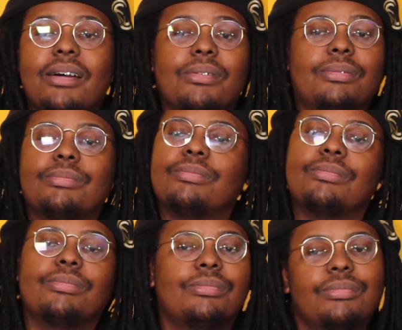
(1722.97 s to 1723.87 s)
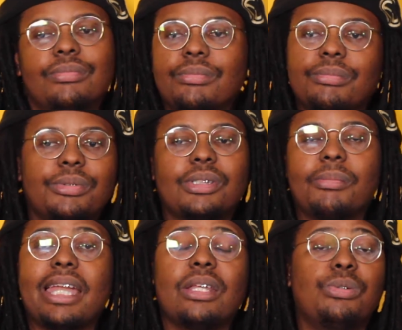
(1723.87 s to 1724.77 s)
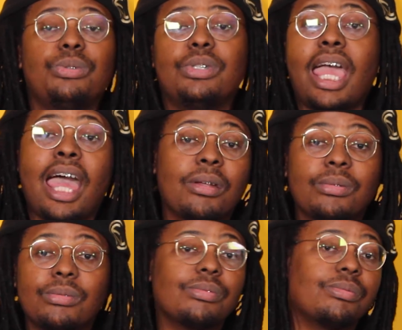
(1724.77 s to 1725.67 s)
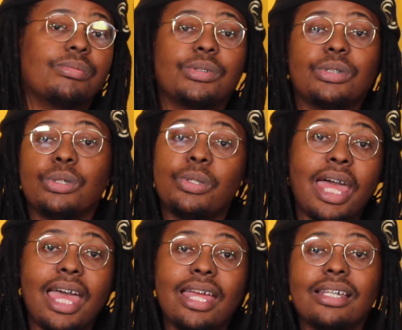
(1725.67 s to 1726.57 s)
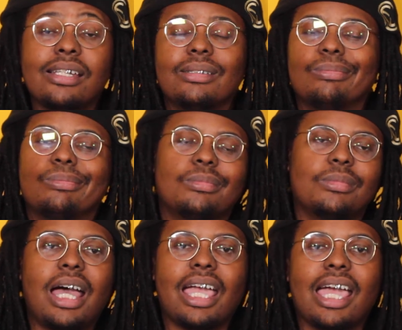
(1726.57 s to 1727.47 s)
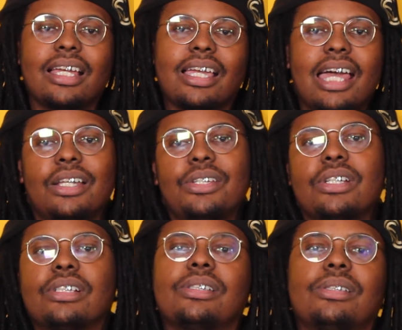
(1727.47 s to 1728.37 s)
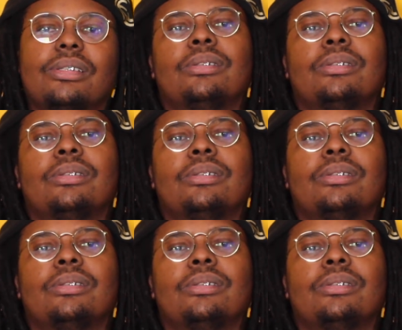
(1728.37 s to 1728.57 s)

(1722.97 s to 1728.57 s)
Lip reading: have somebody who's down to do that, I gotta kind of just